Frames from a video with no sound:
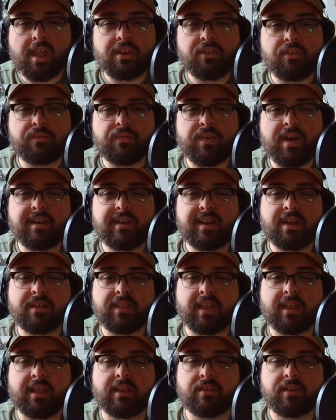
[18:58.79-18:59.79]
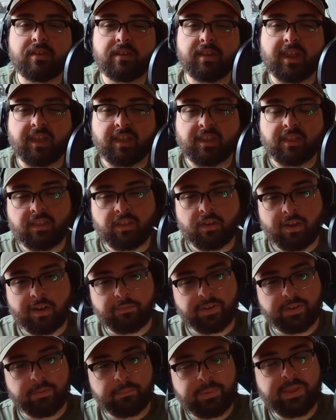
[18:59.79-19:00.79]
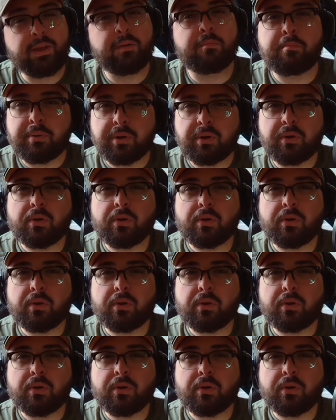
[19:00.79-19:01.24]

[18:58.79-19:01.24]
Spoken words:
And you find out that, like, you have a big